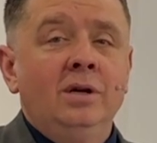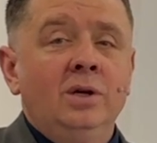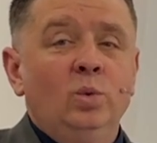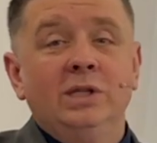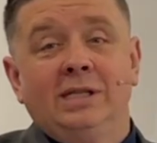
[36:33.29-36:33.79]

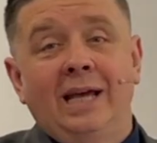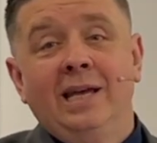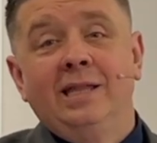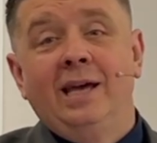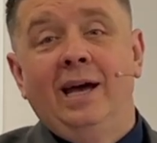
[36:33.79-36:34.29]
would
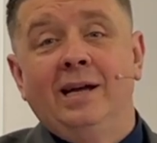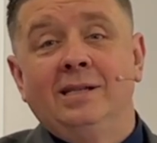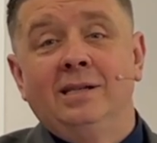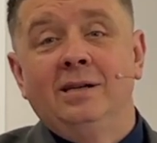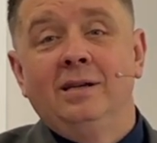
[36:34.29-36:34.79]
say
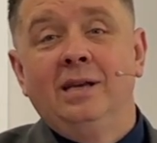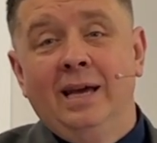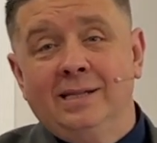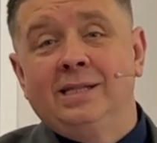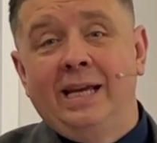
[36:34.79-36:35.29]
that,
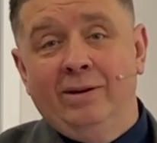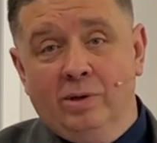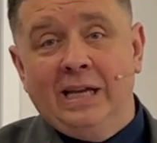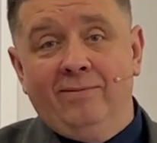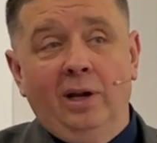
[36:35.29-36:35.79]
yes, it
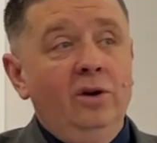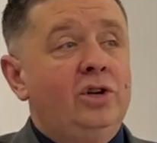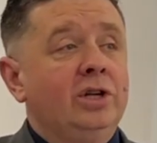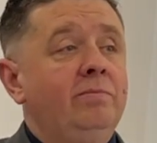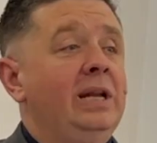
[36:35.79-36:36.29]
was
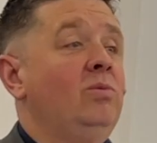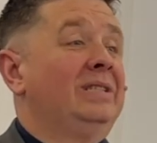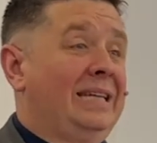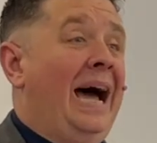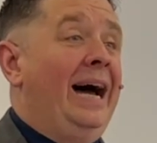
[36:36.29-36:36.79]
evolution, but it
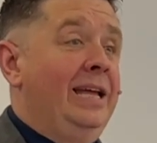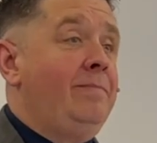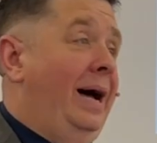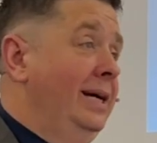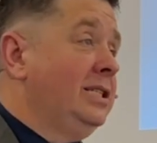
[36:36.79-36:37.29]
was guided
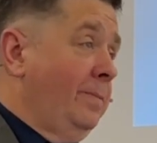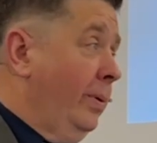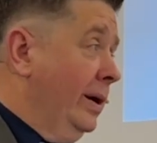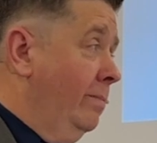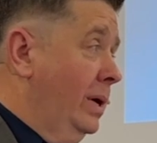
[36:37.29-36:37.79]
by a
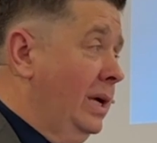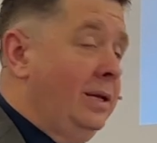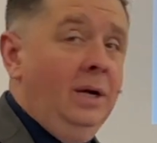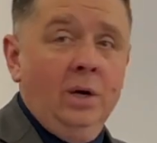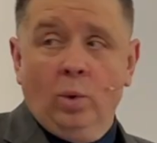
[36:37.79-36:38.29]
supreme being.
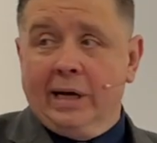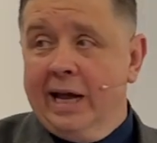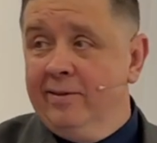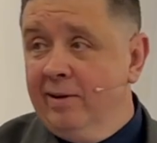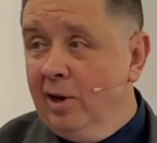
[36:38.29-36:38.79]
What
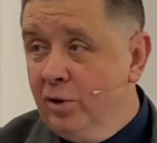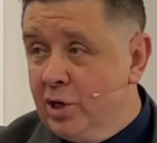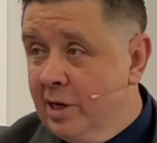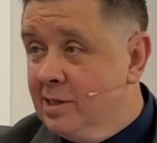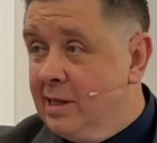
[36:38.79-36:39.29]
kind of
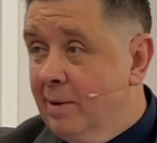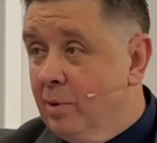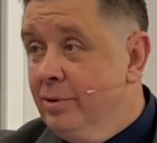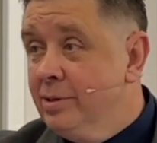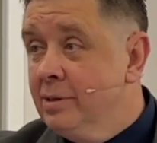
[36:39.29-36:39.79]
evolution is that,
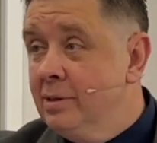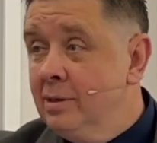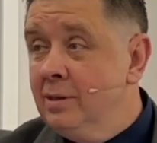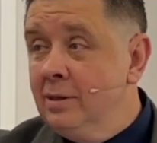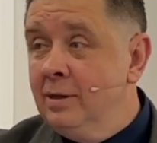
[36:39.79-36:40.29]
Bruce?
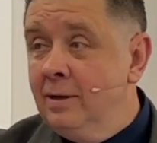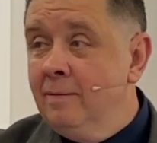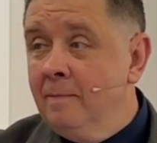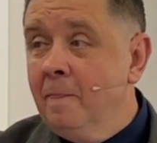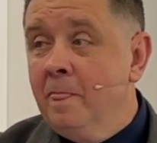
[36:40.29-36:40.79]

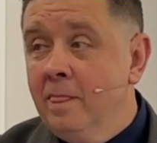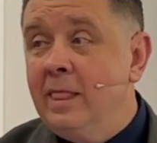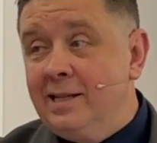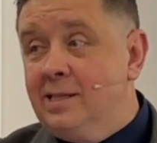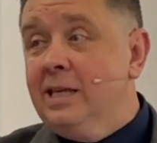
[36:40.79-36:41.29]

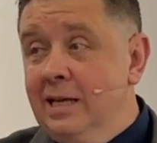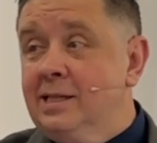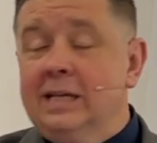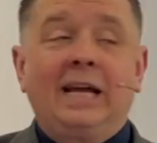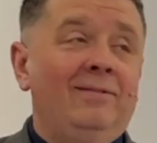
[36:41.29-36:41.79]
That's
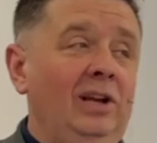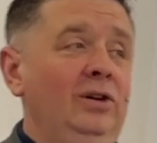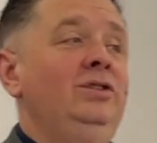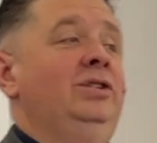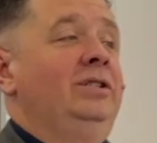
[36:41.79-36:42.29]
theistic
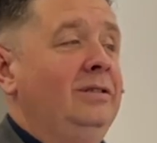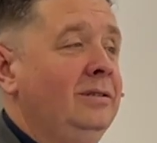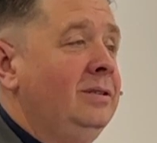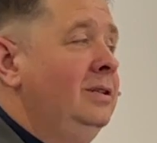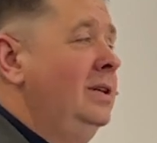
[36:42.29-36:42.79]
evolution.
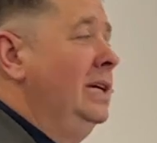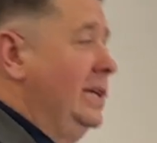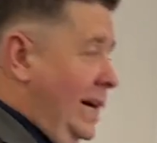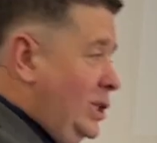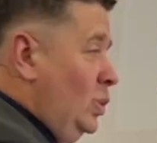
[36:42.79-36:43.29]

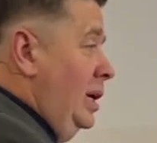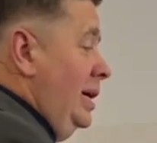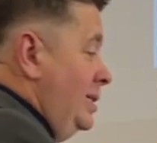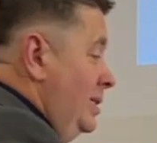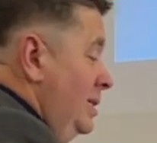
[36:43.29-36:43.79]
Guess
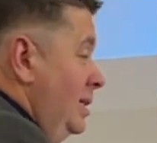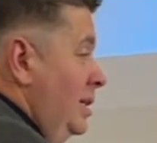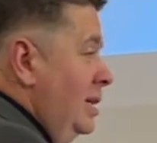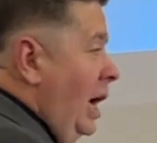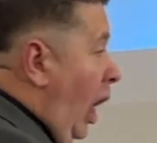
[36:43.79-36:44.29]
what?
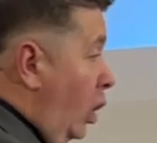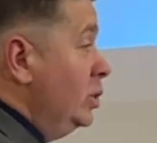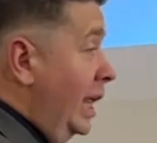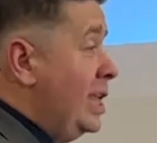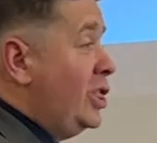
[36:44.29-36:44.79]
Only